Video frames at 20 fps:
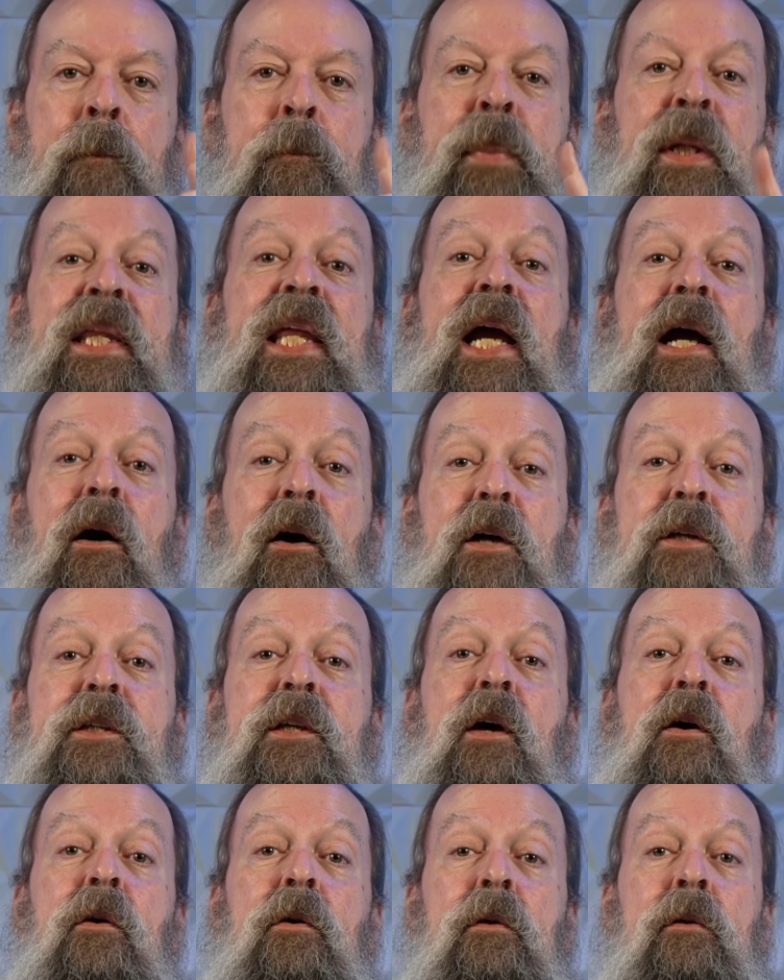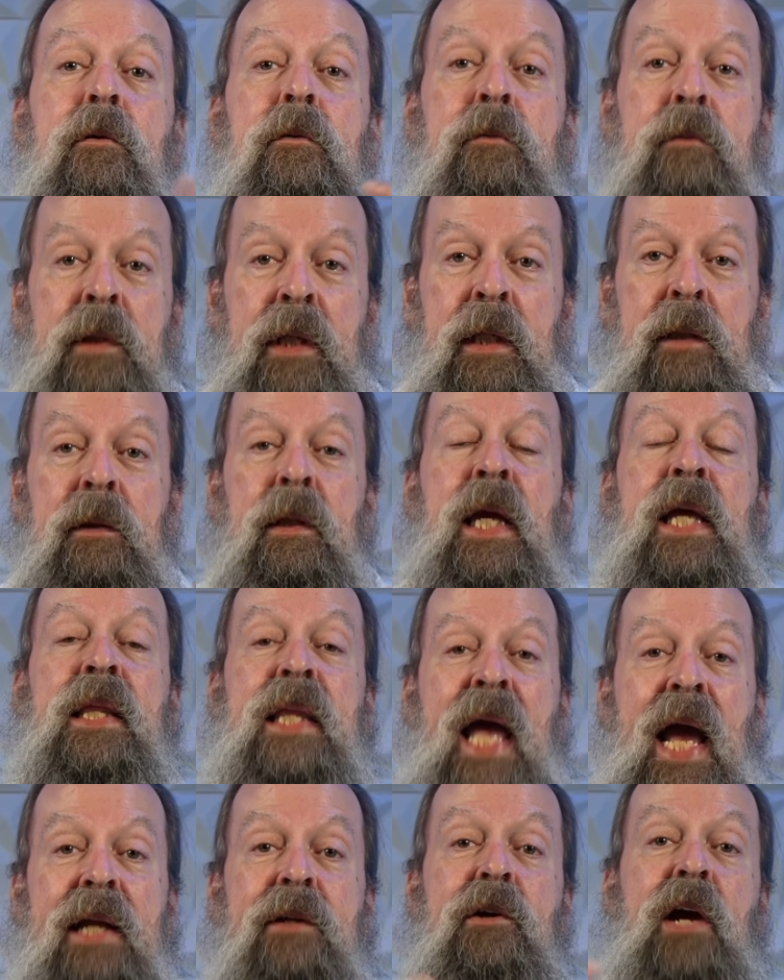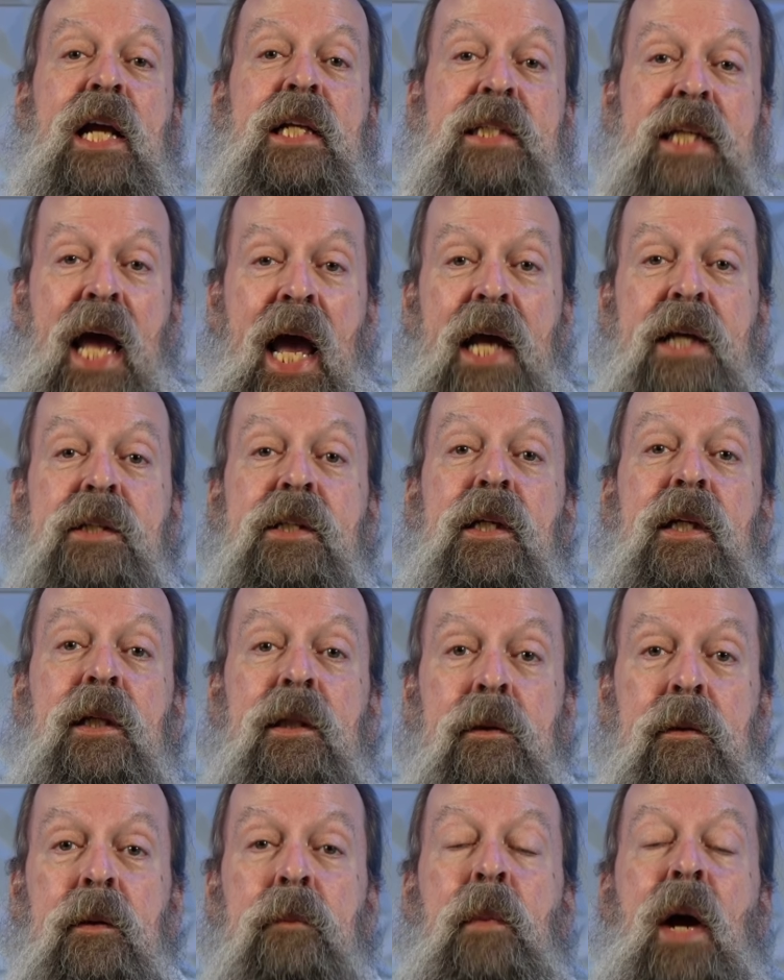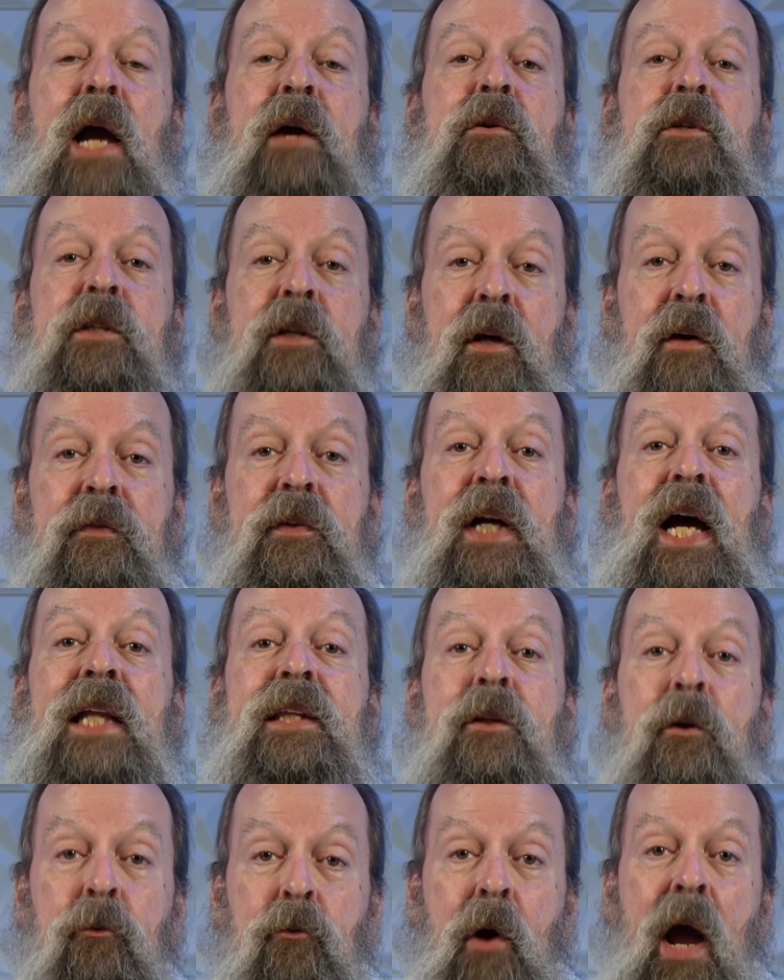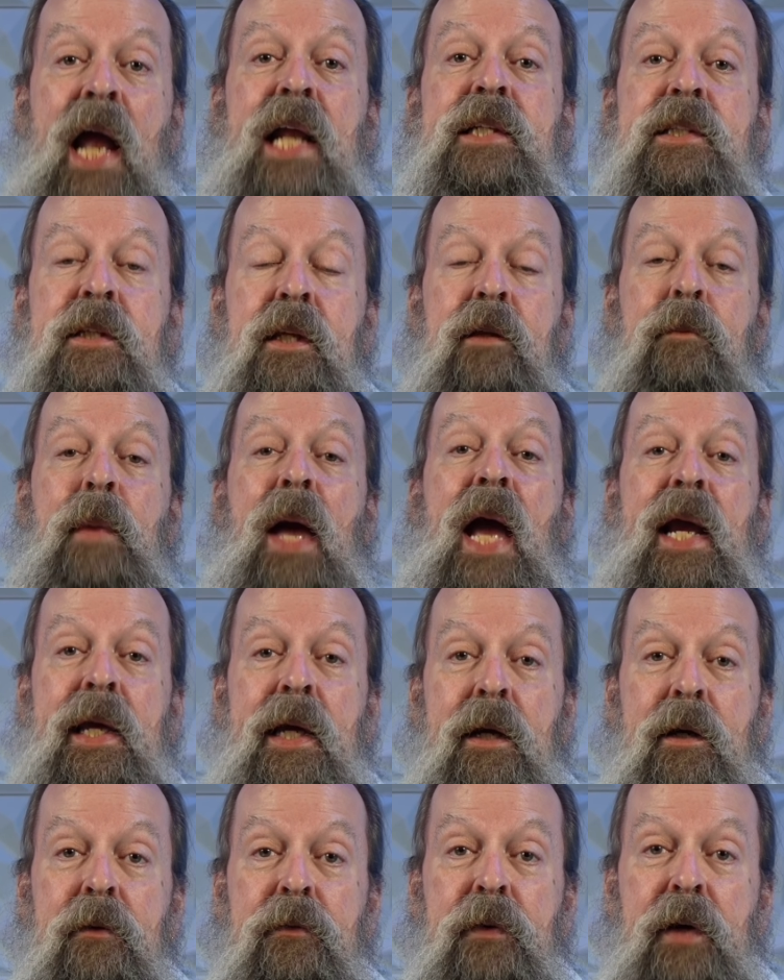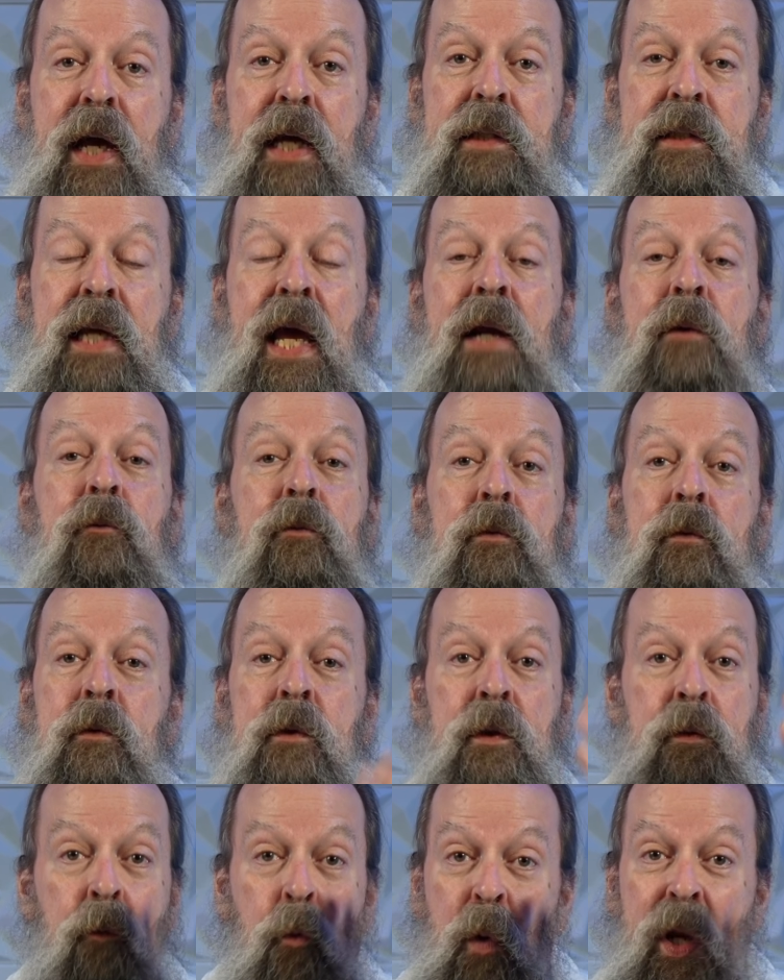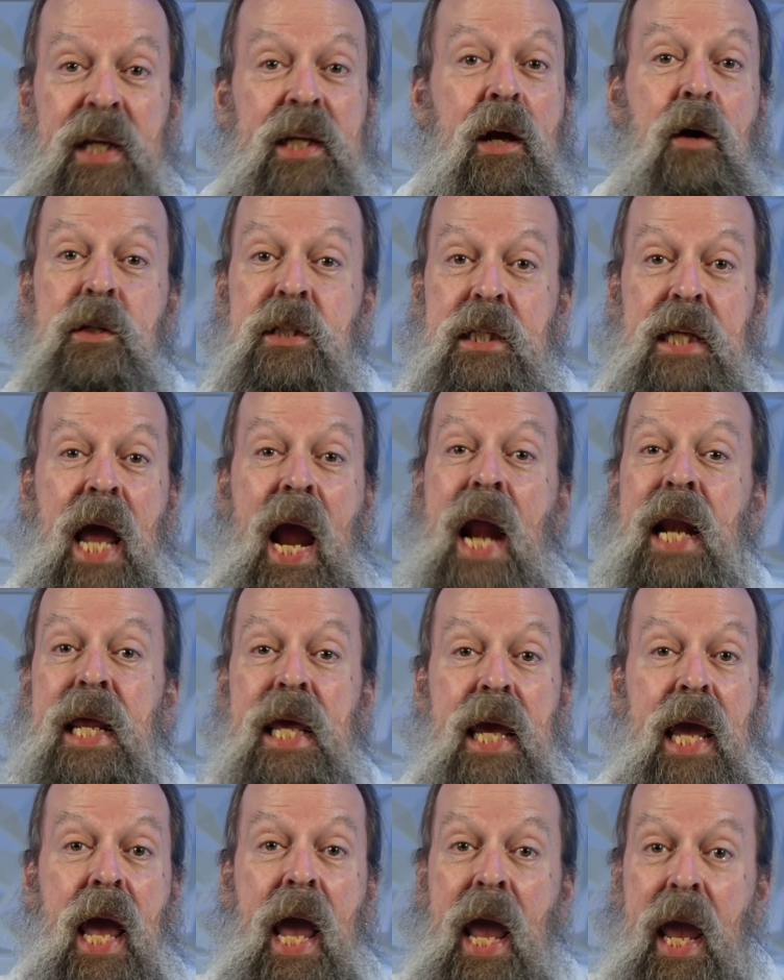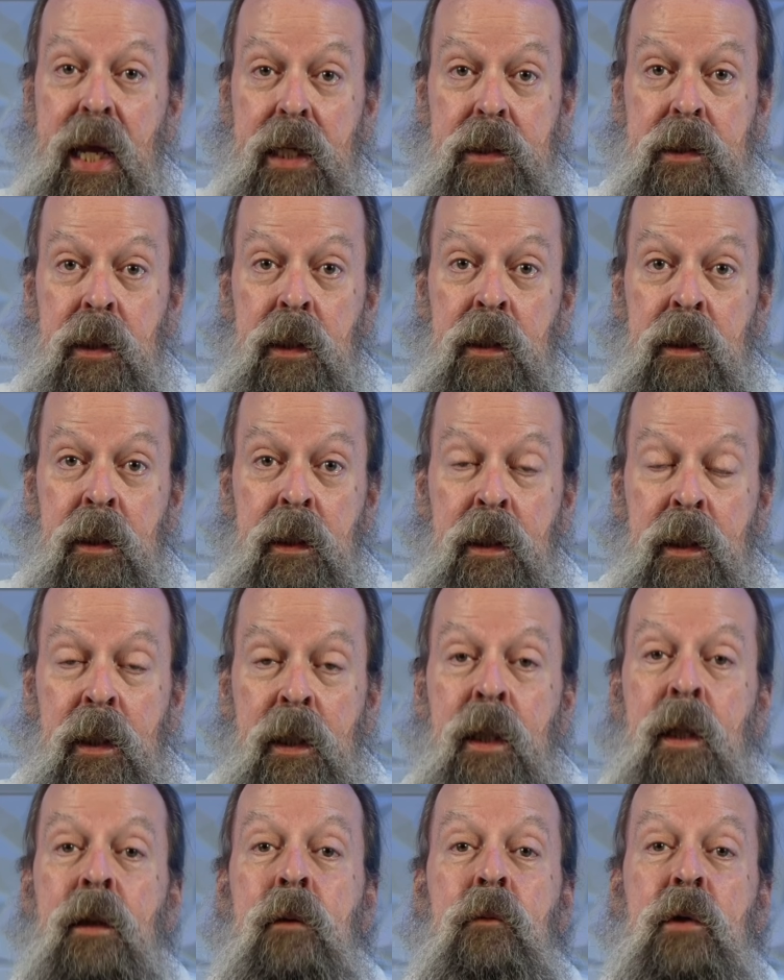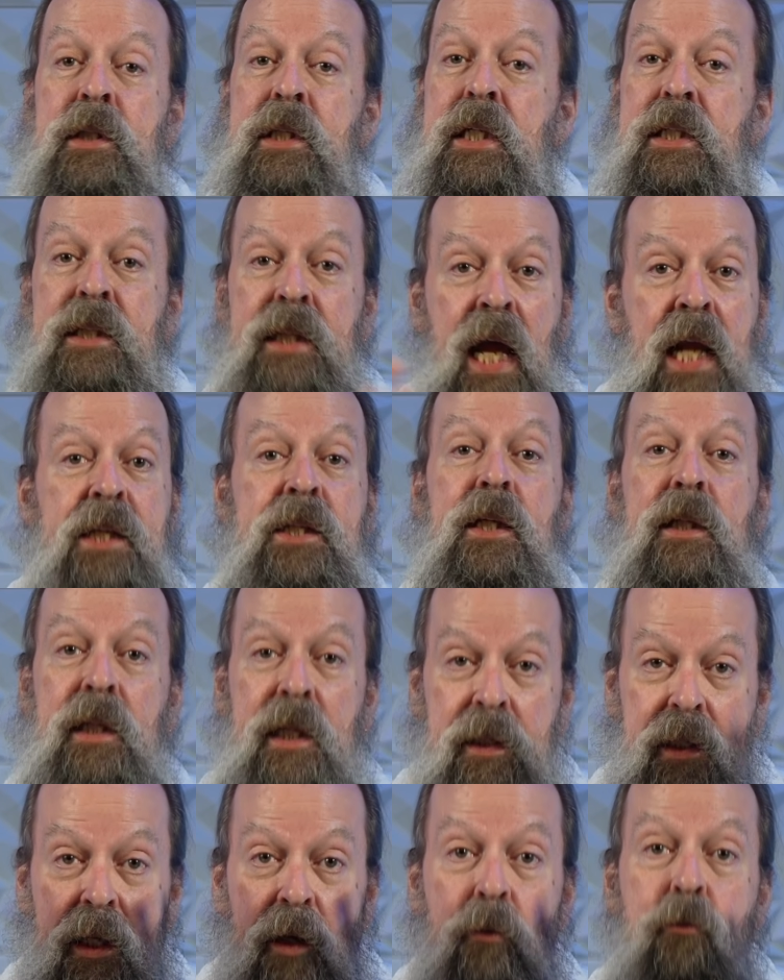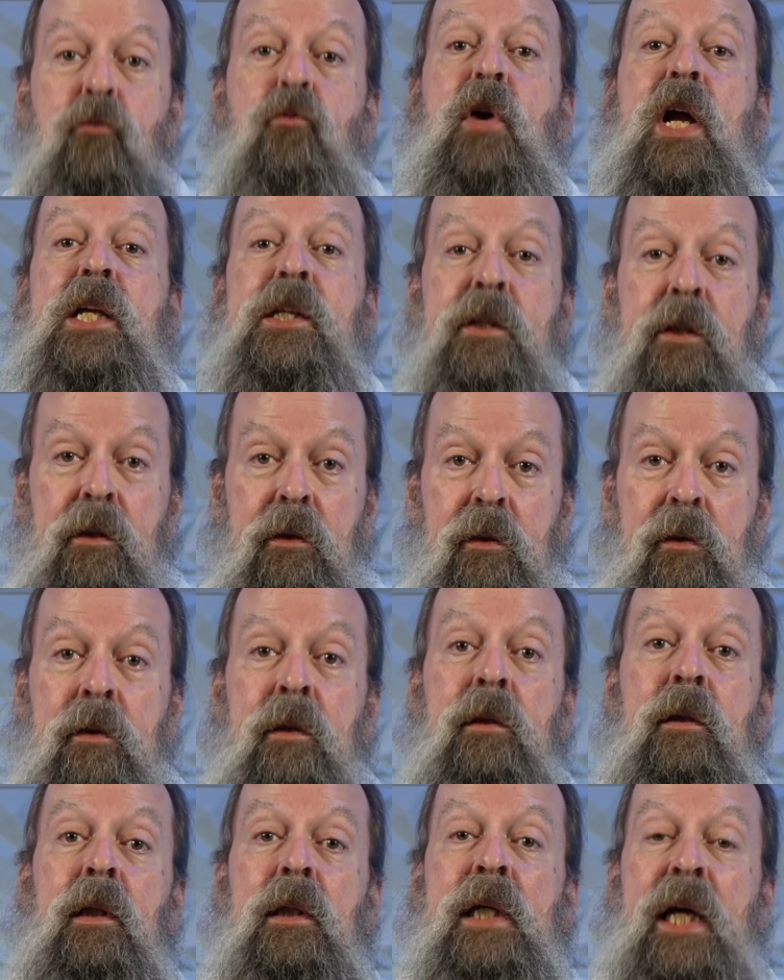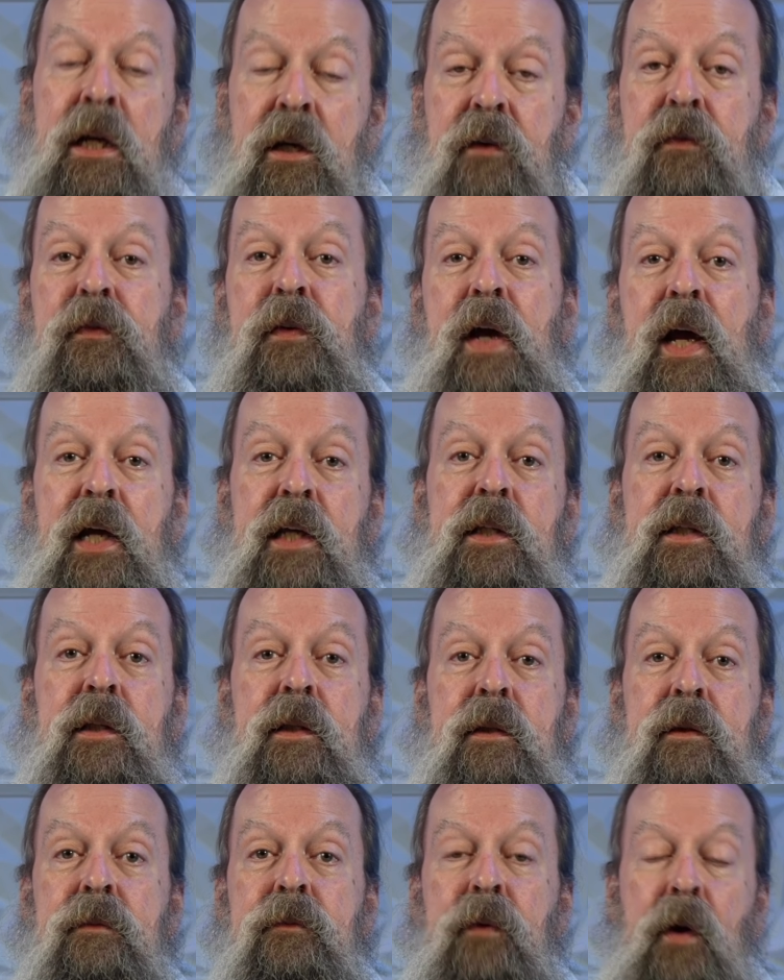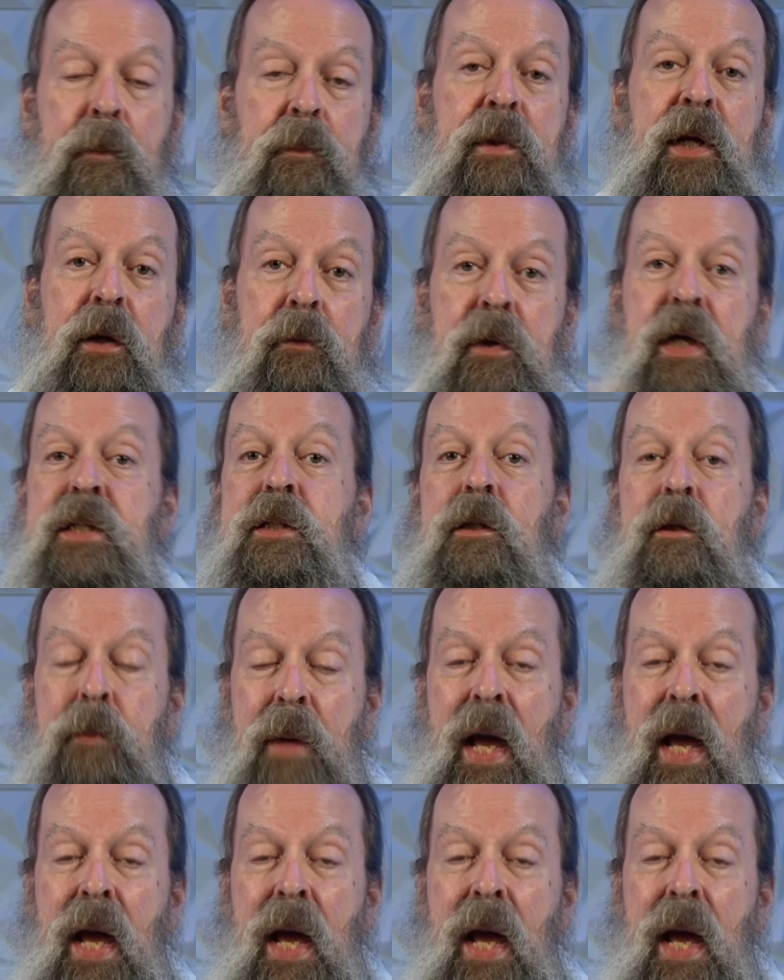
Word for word: But they also, in that transaction, Microsoft got the rights to the Mac interface. And Windows 98 was essentially the original interface from the original